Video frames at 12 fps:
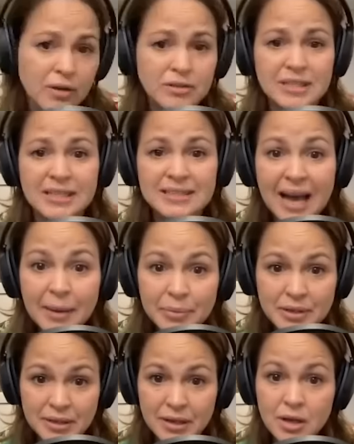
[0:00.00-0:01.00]
that those things
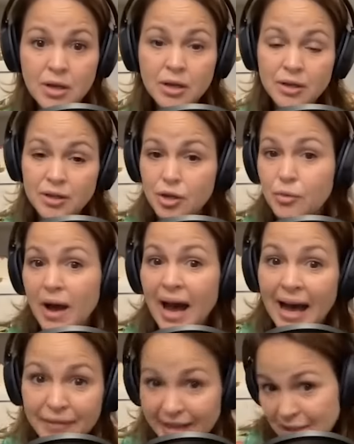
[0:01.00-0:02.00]
happen you
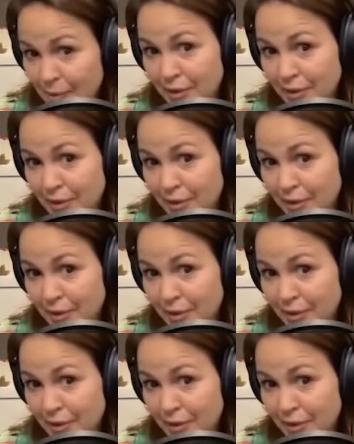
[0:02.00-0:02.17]
have yeah.